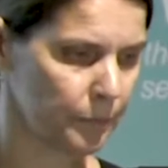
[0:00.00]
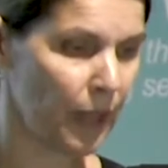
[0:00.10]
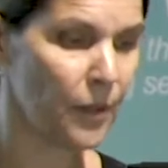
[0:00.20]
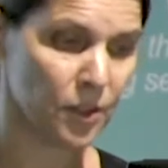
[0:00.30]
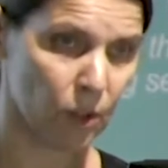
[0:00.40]

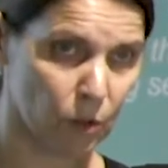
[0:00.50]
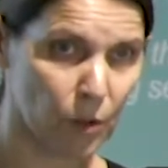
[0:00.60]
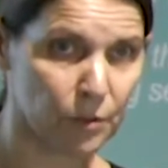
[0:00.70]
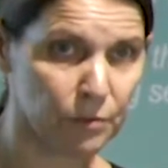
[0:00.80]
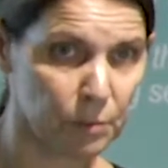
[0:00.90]
And there's a
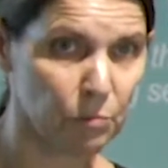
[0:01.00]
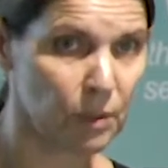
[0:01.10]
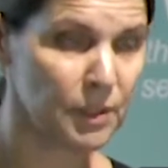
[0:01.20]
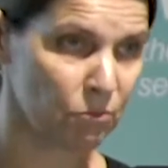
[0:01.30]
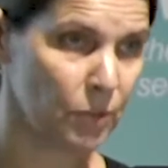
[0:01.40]
lot of some
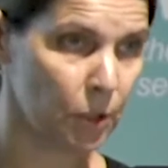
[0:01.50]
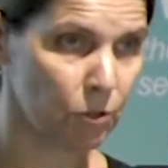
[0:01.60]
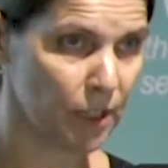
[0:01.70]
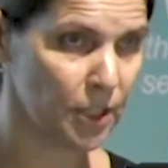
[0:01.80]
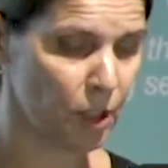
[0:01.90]
really
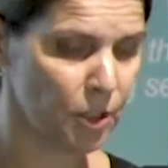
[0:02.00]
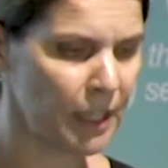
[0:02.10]
good research.